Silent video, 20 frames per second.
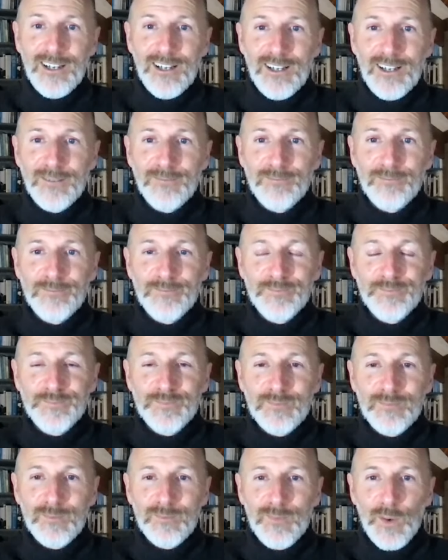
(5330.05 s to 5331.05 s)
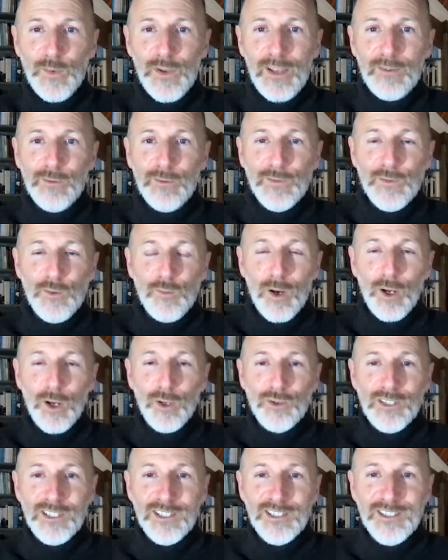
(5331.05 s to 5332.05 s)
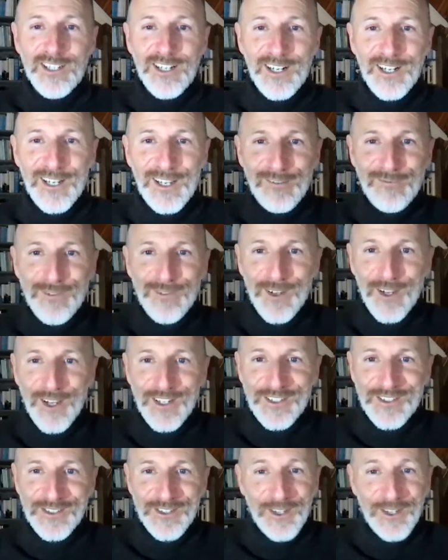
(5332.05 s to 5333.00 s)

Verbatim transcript: Um, But we have a few boulders to clear first.